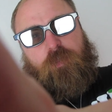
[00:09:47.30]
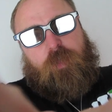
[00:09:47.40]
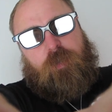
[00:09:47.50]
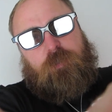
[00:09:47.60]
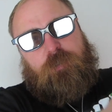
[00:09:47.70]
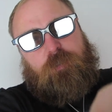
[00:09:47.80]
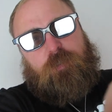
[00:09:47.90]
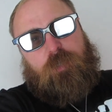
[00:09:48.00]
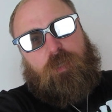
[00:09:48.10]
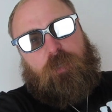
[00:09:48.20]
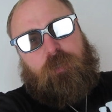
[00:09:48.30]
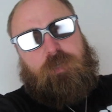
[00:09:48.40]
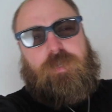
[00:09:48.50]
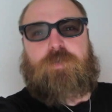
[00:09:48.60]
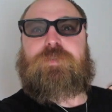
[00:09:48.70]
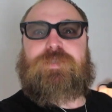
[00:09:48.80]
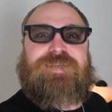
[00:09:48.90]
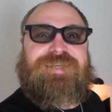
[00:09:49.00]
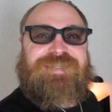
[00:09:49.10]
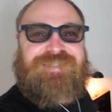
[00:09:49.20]
That is insane. What's
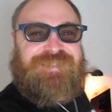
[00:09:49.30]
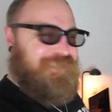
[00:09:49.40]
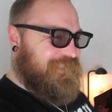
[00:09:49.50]
up guys?